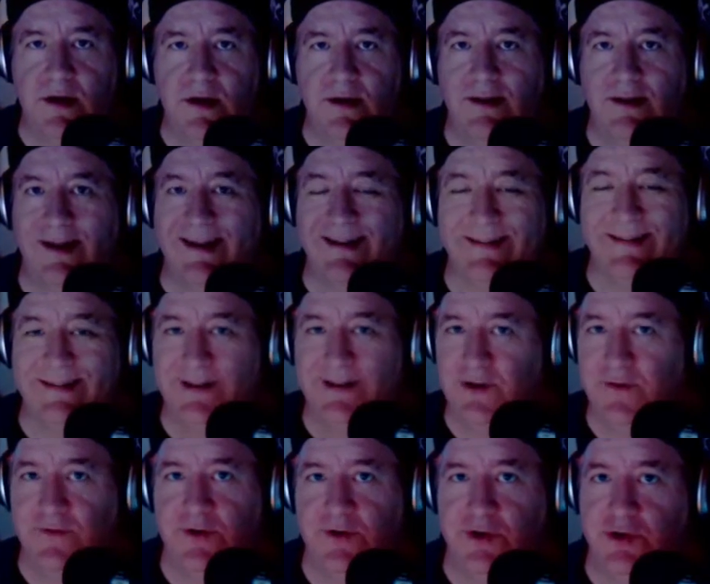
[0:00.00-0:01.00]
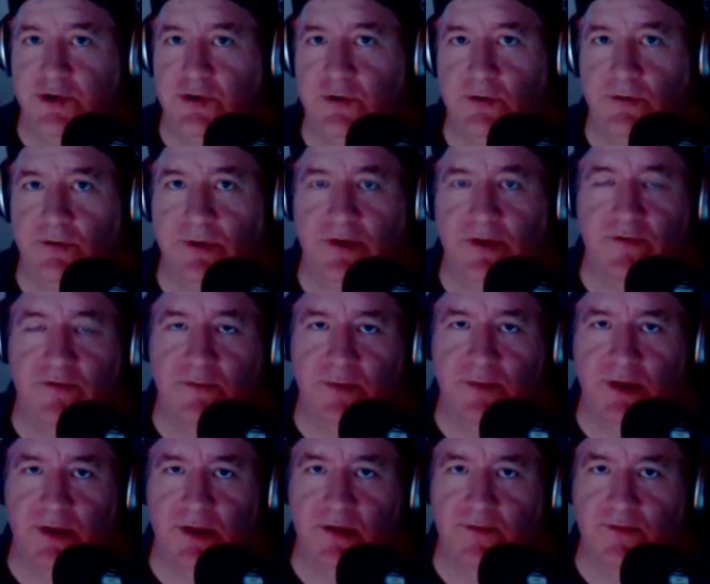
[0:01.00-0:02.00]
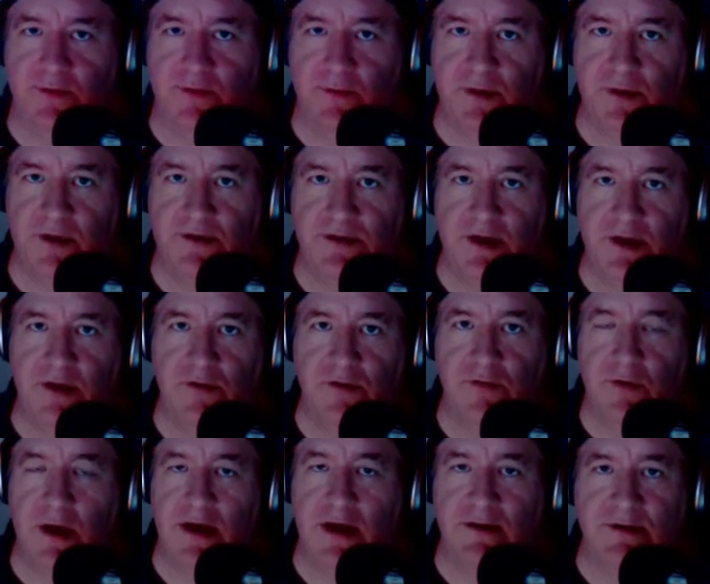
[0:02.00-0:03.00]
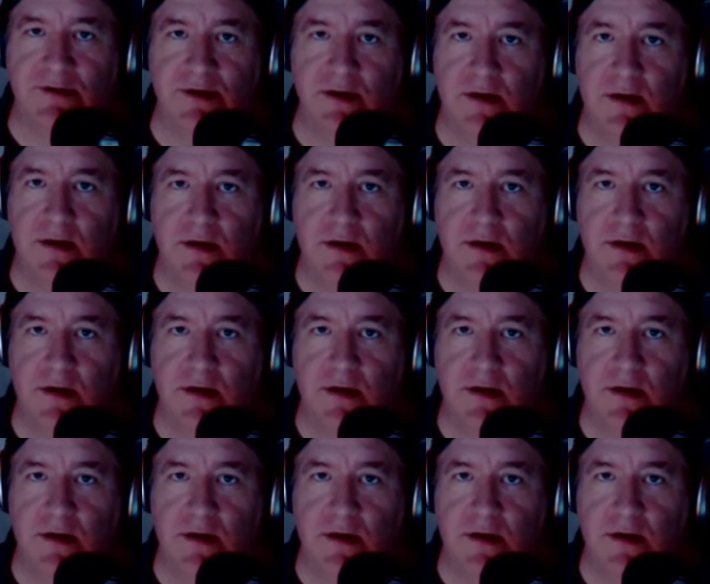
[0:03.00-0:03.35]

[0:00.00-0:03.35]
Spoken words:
like silver jewelry from the Southwest.